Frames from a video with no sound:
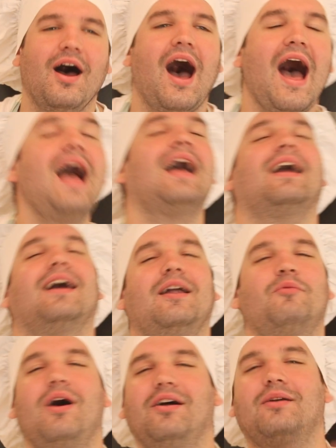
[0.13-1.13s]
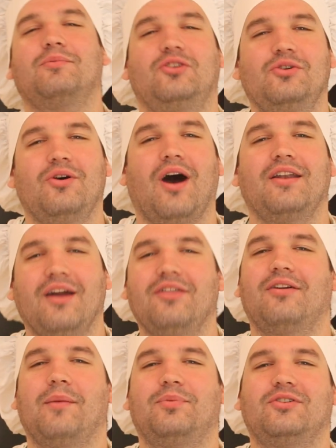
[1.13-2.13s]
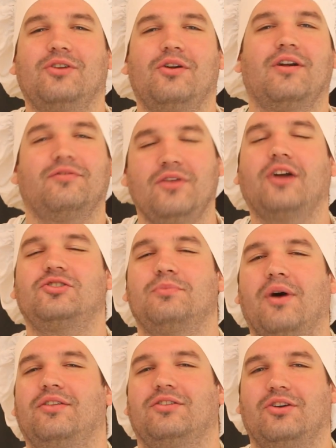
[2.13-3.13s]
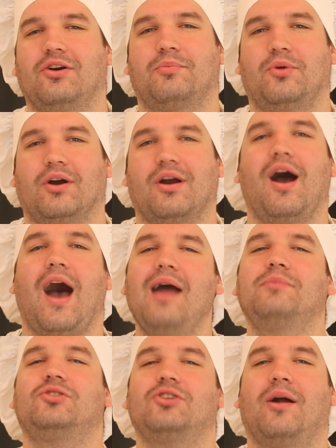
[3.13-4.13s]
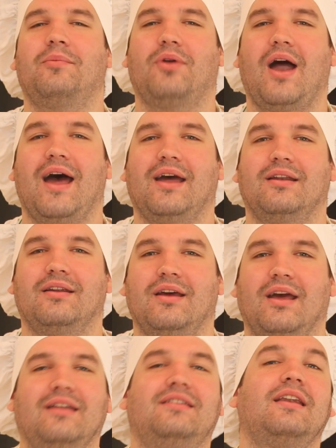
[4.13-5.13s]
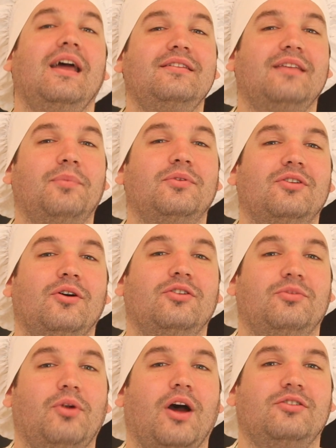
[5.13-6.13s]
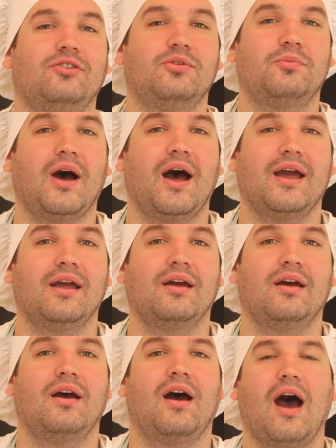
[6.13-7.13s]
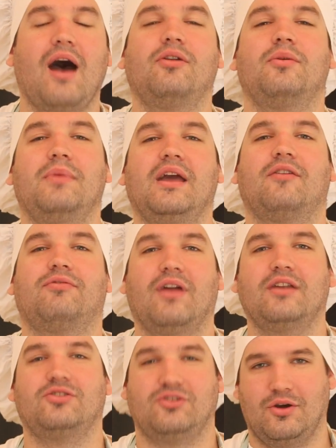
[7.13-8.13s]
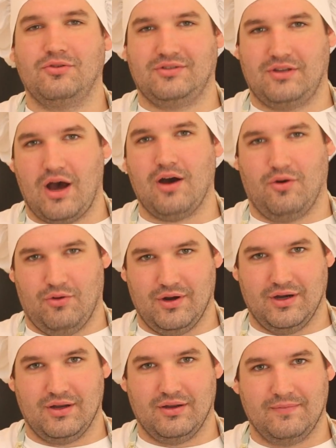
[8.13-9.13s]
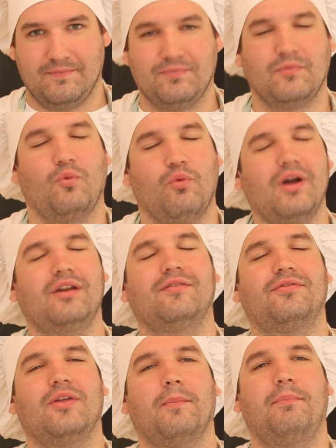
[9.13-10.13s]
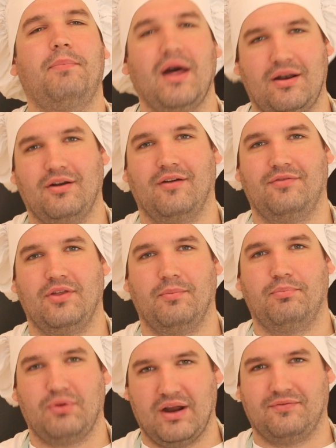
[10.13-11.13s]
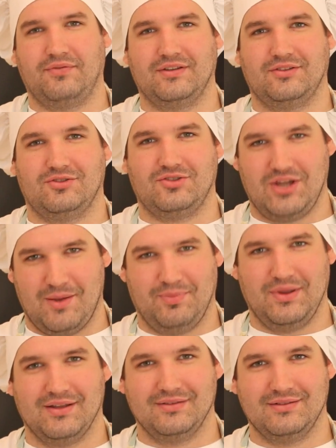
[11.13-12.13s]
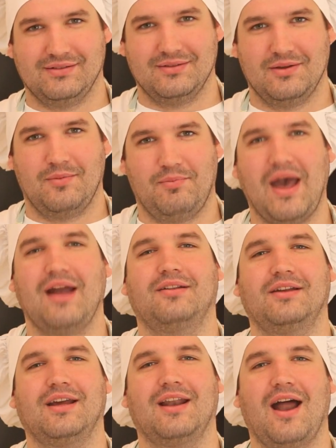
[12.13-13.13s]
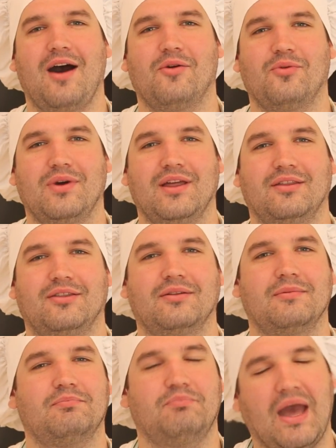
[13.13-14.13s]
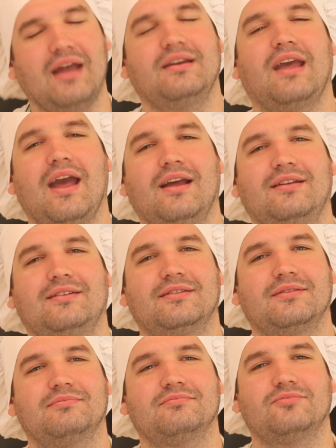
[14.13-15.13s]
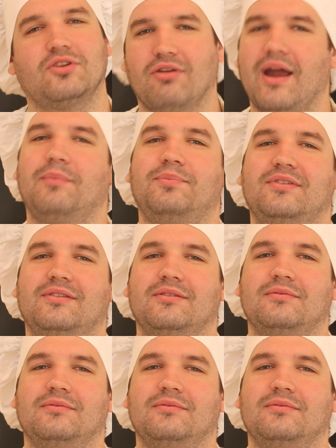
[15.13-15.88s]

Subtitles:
Hi, and welcome to another episode of Not Your Mother's Cookbook. I'm Sean Bratton, and today's episode is brought to you by howtomakefrenchtoast.org. One of the better of the breakfast champions, battling it out with pancakes, crepes,